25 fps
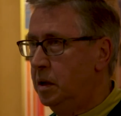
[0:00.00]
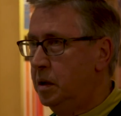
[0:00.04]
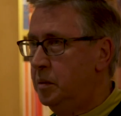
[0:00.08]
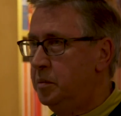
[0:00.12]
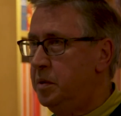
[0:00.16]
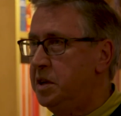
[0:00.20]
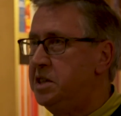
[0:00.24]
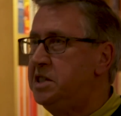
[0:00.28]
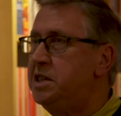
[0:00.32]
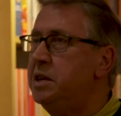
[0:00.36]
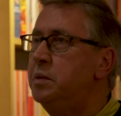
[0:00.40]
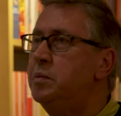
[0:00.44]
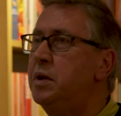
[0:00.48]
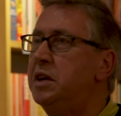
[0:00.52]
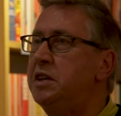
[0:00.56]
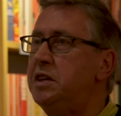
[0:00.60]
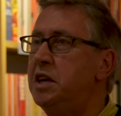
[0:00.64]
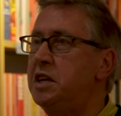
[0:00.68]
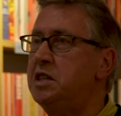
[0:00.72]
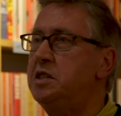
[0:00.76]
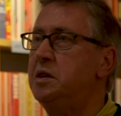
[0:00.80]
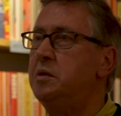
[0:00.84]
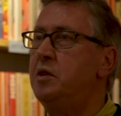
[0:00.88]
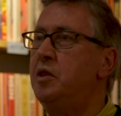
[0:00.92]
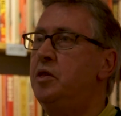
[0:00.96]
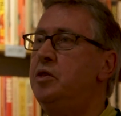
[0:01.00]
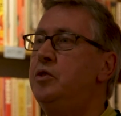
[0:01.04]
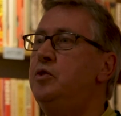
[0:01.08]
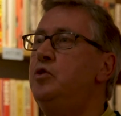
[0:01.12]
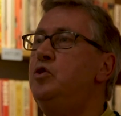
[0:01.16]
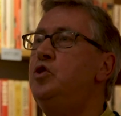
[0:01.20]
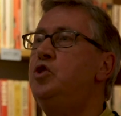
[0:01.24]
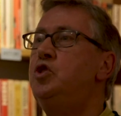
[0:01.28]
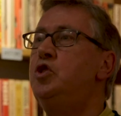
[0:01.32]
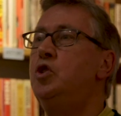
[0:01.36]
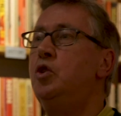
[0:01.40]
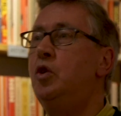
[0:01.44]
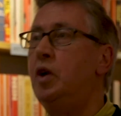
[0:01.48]
But cinema does it through
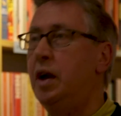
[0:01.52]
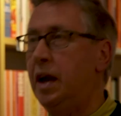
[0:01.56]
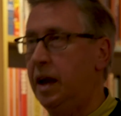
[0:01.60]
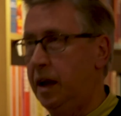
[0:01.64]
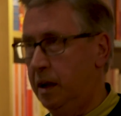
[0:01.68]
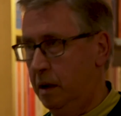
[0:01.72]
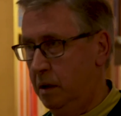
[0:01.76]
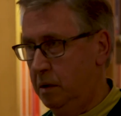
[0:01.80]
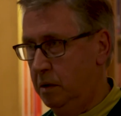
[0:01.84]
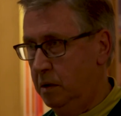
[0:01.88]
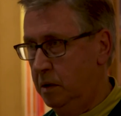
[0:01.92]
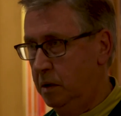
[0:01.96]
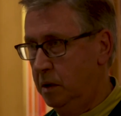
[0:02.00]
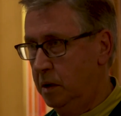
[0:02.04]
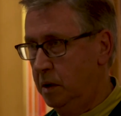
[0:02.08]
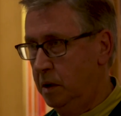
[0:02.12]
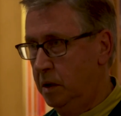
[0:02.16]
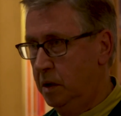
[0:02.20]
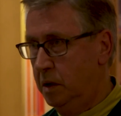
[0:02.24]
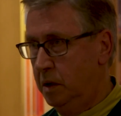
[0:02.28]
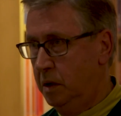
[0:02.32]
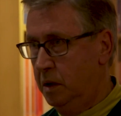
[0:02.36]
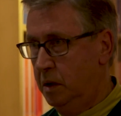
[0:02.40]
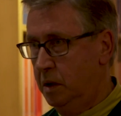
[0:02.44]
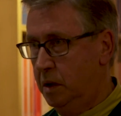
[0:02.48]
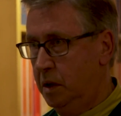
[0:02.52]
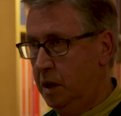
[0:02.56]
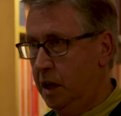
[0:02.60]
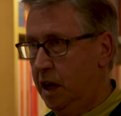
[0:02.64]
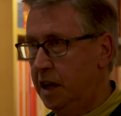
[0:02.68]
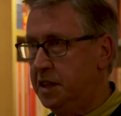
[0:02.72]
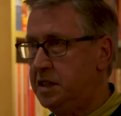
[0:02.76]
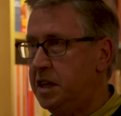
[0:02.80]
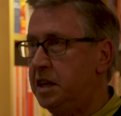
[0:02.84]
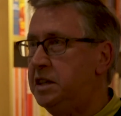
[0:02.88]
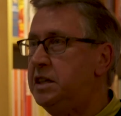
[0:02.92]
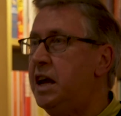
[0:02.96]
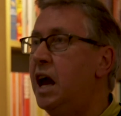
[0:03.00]
showing.
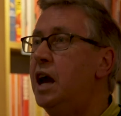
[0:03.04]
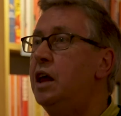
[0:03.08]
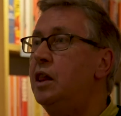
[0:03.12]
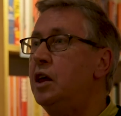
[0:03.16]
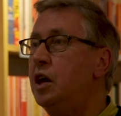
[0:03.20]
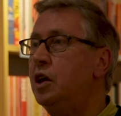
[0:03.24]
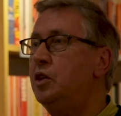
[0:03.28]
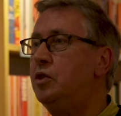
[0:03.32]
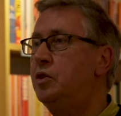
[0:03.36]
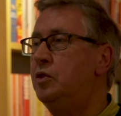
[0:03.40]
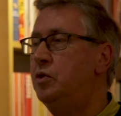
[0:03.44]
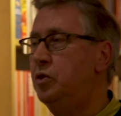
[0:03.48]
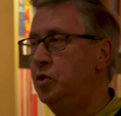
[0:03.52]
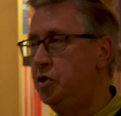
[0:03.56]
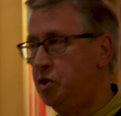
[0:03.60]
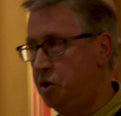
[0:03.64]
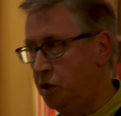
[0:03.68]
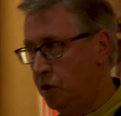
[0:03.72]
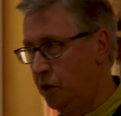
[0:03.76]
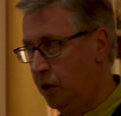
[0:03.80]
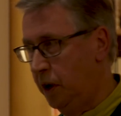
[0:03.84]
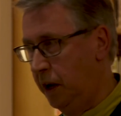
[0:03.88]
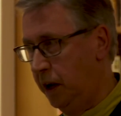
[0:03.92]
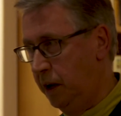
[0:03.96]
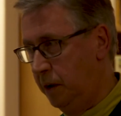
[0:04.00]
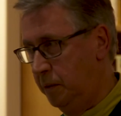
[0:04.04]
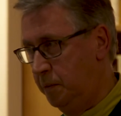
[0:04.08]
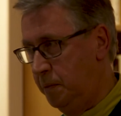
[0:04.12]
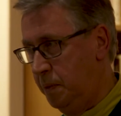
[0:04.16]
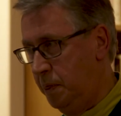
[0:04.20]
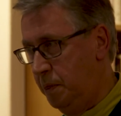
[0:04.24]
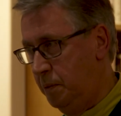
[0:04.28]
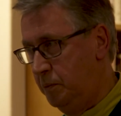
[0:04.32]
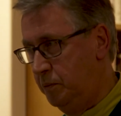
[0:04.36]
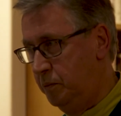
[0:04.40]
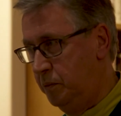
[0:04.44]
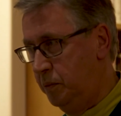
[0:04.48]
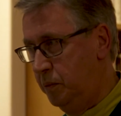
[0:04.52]
It's a telling through showing.
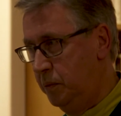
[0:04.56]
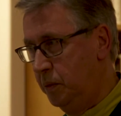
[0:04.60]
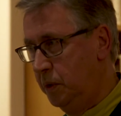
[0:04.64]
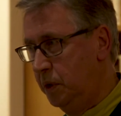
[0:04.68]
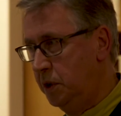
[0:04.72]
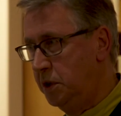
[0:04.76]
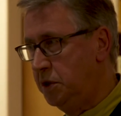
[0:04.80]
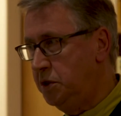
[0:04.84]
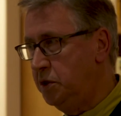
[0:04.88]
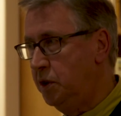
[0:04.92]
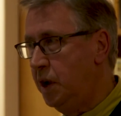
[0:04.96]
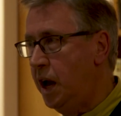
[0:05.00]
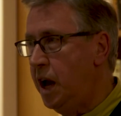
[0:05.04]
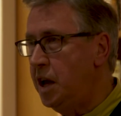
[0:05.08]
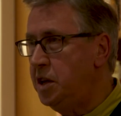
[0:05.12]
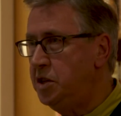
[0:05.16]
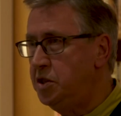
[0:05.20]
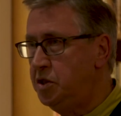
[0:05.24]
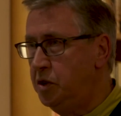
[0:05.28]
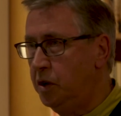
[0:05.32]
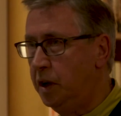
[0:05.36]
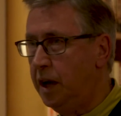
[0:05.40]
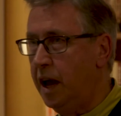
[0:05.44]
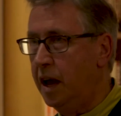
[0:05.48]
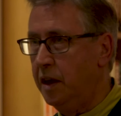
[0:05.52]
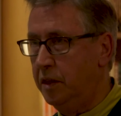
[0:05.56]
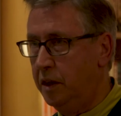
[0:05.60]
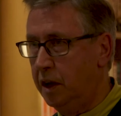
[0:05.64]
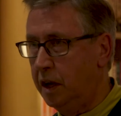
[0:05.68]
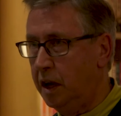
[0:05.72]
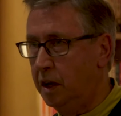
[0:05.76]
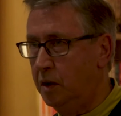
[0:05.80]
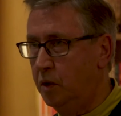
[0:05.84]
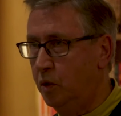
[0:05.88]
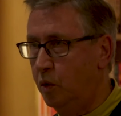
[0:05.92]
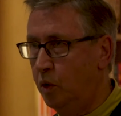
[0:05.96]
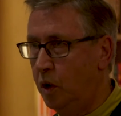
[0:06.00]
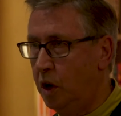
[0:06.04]
So hence you get the
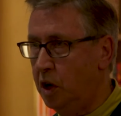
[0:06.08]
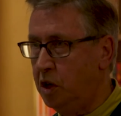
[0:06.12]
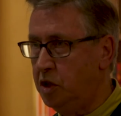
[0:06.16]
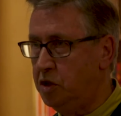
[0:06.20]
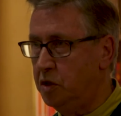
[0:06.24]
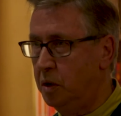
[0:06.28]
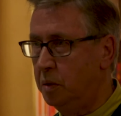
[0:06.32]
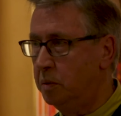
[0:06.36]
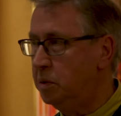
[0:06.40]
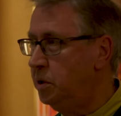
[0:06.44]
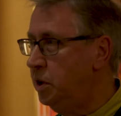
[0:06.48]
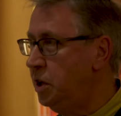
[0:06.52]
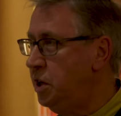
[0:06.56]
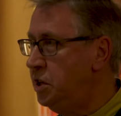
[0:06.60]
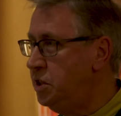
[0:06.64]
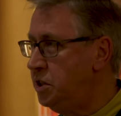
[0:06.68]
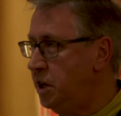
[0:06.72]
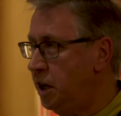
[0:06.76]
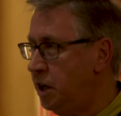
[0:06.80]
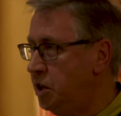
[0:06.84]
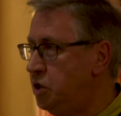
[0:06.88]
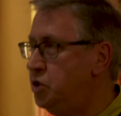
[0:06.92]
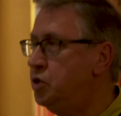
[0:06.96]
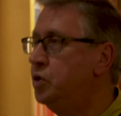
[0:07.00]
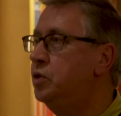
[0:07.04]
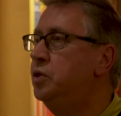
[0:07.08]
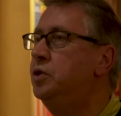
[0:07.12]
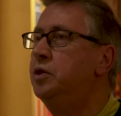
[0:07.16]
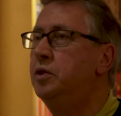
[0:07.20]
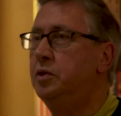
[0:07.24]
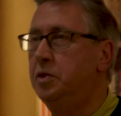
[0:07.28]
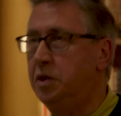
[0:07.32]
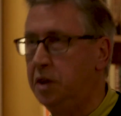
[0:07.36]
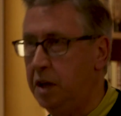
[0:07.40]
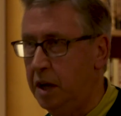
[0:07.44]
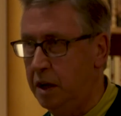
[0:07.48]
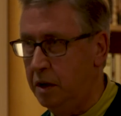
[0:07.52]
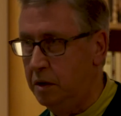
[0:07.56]
kind of workshop cliche, show,
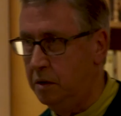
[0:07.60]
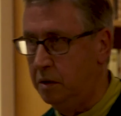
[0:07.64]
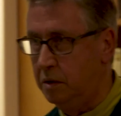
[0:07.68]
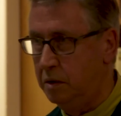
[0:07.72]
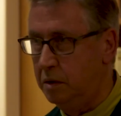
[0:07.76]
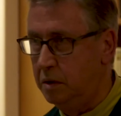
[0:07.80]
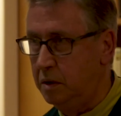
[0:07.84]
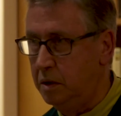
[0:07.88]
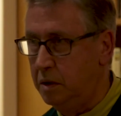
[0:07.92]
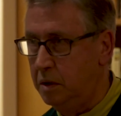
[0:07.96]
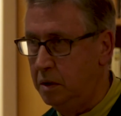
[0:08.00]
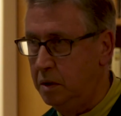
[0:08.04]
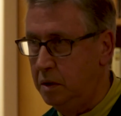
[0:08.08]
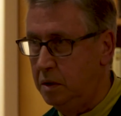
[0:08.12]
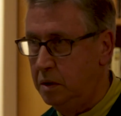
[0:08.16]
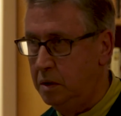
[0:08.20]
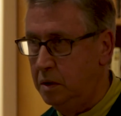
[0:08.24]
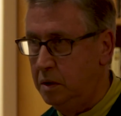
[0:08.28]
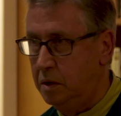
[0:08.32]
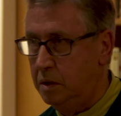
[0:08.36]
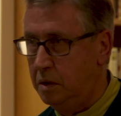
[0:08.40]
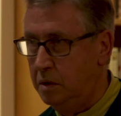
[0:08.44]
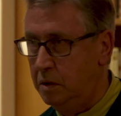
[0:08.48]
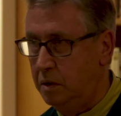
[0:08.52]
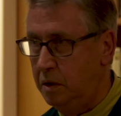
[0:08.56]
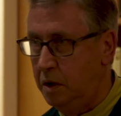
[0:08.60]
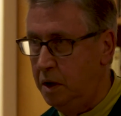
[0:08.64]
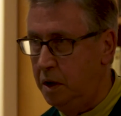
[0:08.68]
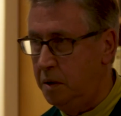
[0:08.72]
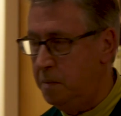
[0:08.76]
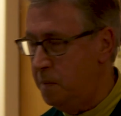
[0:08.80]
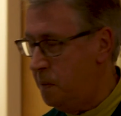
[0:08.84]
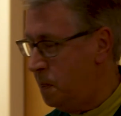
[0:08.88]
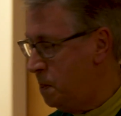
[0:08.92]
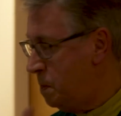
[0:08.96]
don't tell. Right?